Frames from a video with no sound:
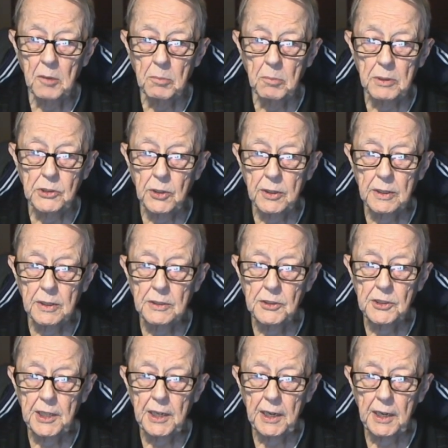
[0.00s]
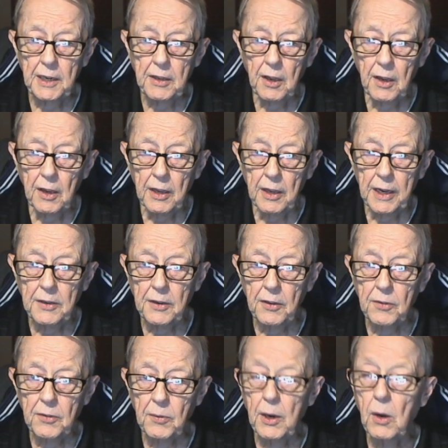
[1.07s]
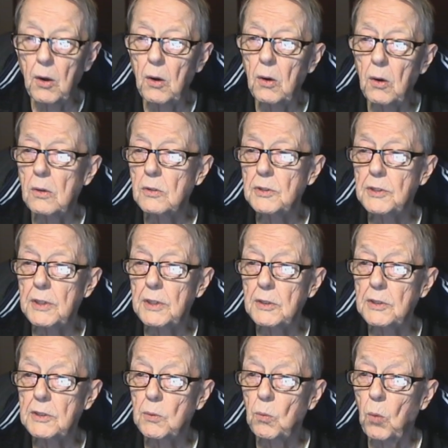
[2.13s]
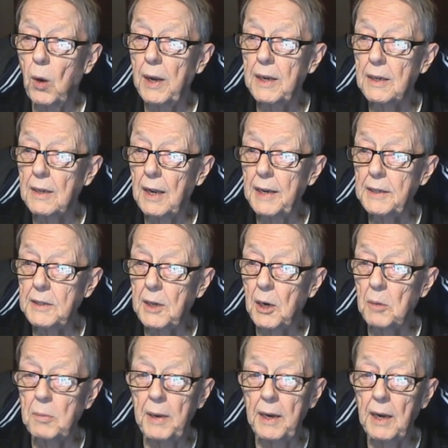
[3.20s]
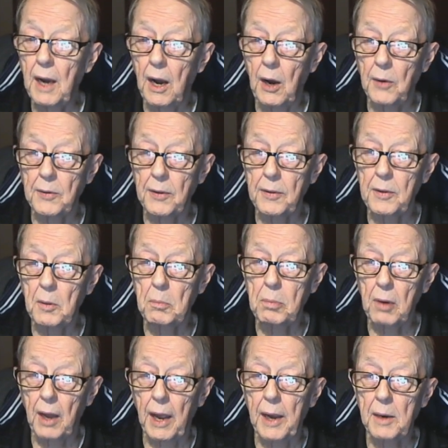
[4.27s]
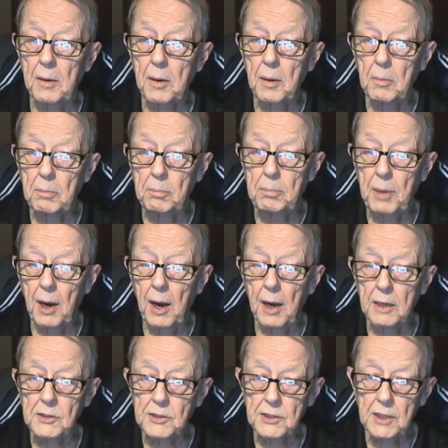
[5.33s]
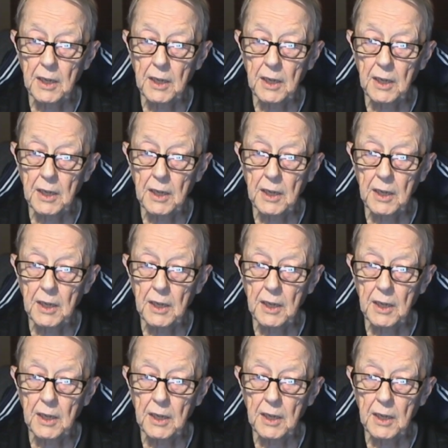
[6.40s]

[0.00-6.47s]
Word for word: But you can see in the three holes, there's white light coming out of the black box.